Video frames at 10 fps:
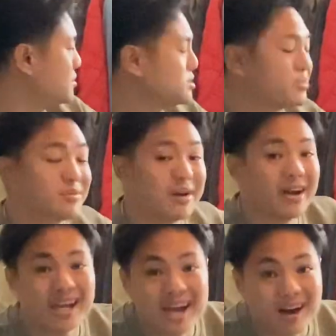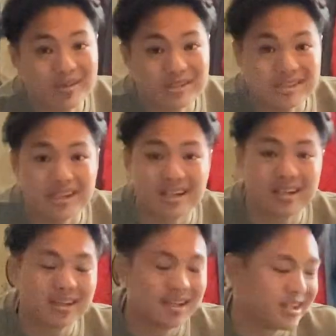Spent about 8 hours there,
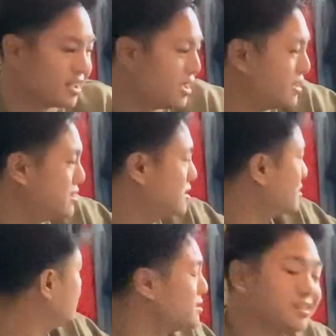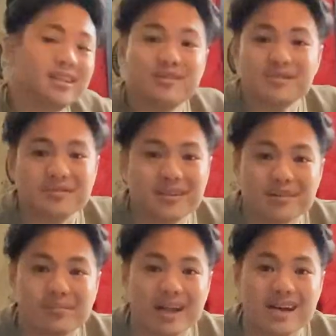and it was a
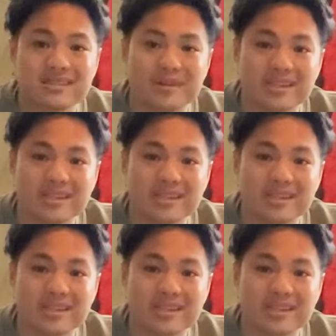fucking blast, man.